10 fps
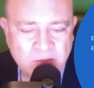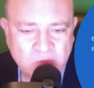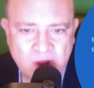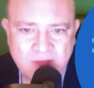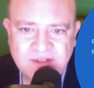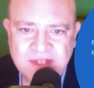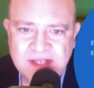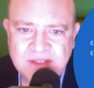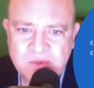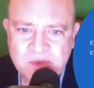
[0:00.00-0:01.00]
end
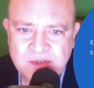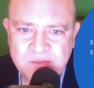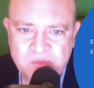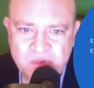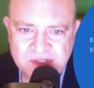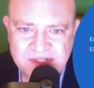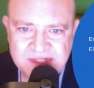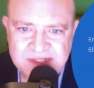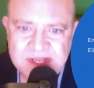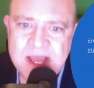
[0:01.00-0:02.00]
privatized
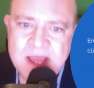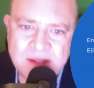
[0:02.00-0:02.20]
prisons,